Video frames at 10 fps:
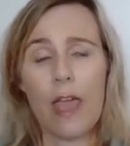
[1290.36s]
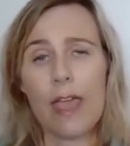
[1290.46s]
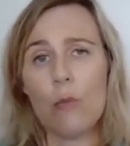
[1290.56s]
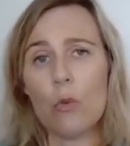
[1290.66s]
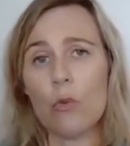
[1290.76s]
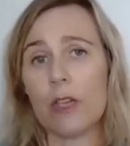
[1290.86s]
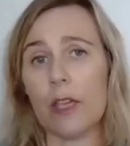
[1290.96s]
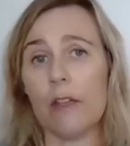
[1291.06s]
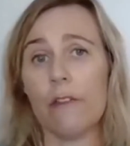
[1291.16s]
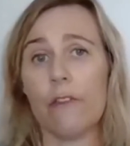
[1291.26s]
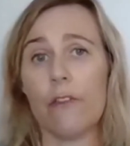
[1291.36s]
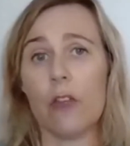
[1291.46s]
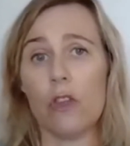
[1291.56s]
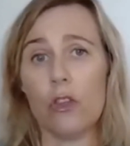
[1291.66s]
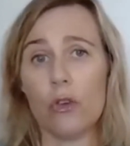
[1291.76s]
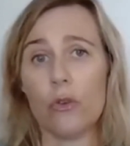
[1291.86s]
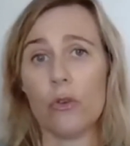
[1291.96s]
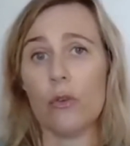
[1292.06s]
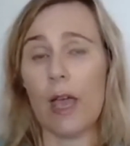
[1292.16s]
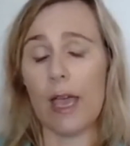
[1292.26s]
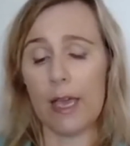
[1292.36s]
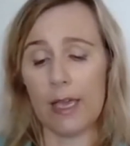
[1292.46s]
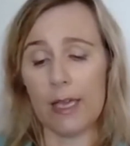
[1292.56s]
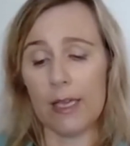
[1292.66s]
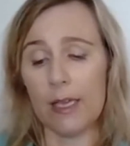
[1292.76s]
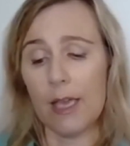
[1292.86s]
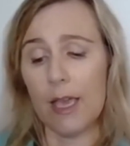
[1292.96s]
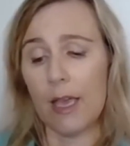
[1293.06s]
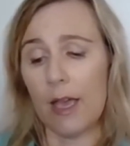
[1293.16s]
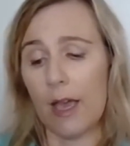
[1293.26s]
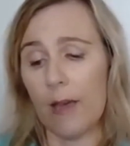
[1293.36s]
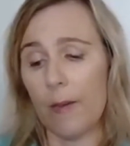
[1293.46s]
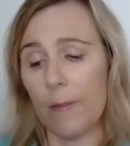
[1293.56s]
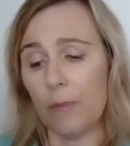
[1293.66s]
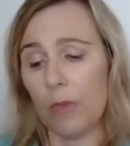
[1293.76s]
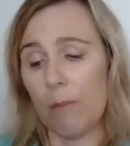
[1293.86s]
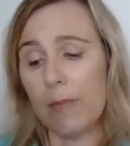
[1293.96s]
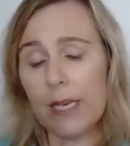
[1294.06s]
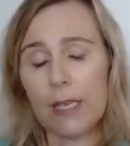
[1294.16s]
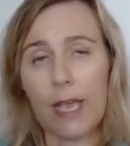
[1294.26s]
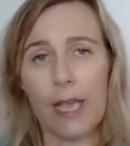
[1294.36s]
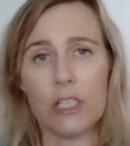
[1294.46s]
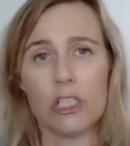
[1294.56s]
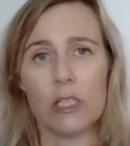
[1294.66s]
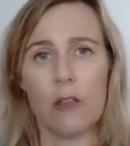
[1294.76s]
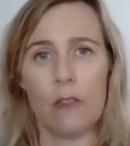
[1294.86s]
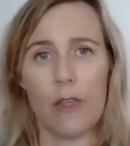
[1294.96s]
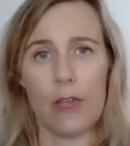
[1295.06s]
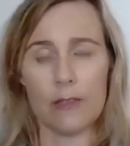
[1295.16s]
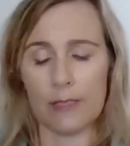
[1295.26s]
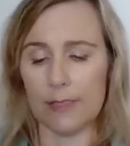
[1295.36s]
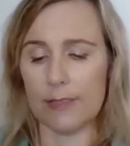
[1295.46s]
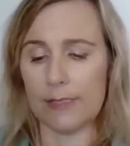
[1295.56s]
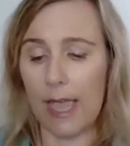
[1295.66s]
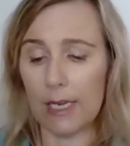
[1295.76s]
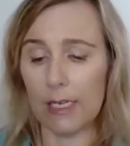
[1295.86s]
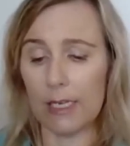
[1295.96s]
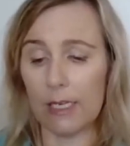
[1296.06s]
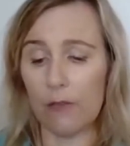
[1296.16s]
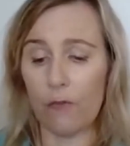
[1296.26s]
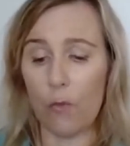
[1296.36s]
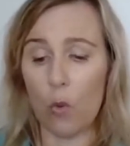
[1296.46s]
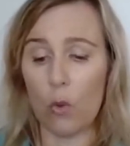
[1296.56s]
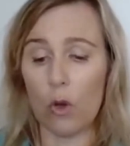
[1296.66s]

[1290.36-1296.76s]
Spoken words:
they will give you a medication that's exactly